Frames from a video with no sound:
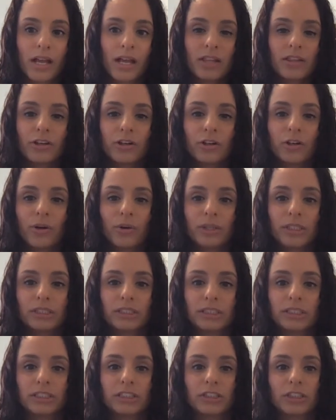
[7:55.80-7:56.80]
They're going
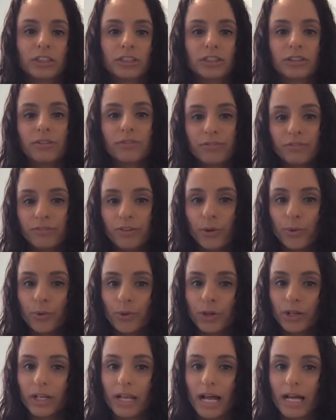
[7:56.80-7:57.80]
to start to
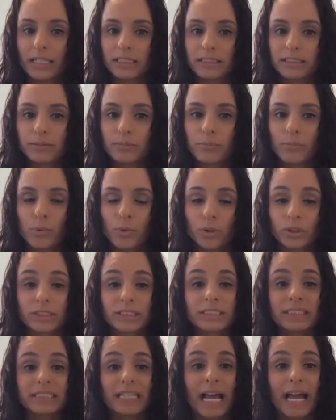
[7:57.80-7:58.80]
vocalize more
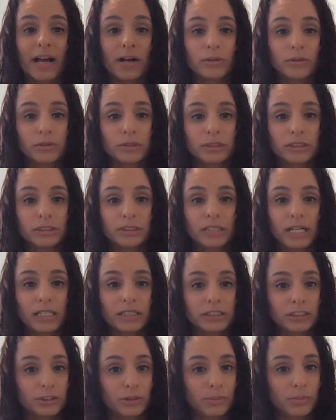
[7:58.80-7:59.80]
sounds, not so